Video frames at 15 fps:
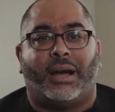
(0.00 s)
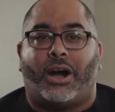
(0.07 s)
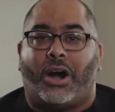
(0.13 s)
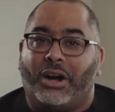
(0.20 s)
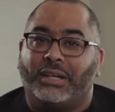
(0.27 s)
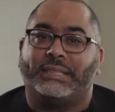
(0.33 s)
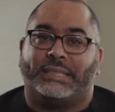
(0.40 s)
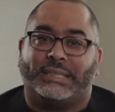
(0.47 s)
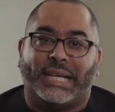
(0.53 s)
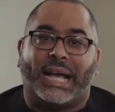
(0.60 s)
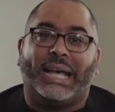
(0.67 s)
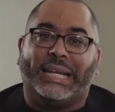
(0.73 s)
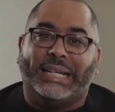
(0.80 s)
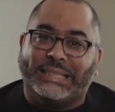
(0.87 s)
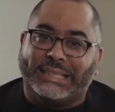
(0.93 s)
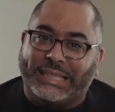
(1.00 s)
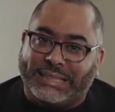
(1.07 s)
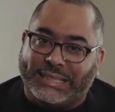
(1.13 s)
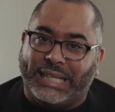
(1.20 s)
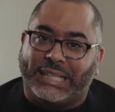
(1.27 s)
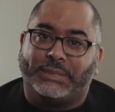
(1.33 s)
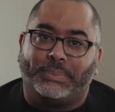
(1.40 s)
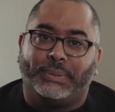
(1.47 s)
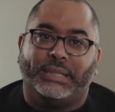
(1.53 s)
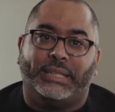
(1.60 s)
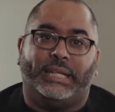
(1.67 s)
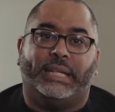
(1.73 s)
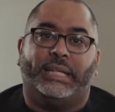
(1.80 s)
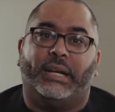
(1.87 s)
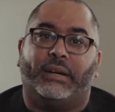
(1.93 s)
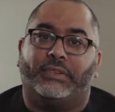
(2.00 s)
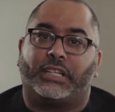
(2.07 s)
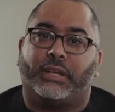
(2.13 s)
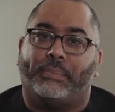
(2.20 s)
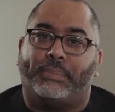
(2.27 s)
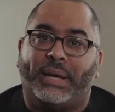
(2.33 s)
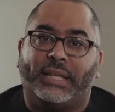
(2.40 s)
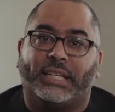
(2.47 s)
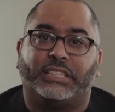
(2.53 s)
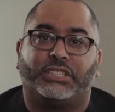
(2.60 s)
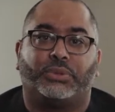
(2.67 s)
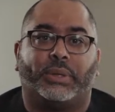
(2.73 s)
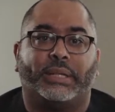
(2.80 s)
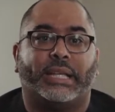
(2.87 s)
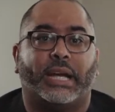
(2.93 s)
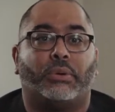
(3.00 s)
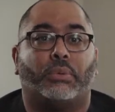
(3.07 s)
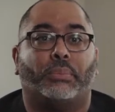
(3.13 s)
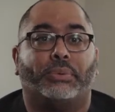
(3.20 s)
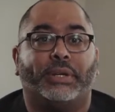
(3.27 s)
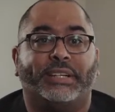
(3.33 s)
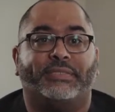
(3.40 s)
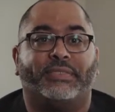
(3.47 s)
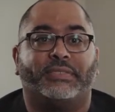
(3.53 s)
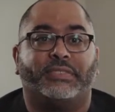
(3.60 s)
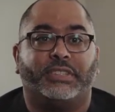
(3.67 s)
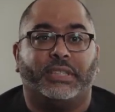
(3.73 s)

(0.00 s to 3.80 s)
Our society is in desperate need of a compelling story that will breathe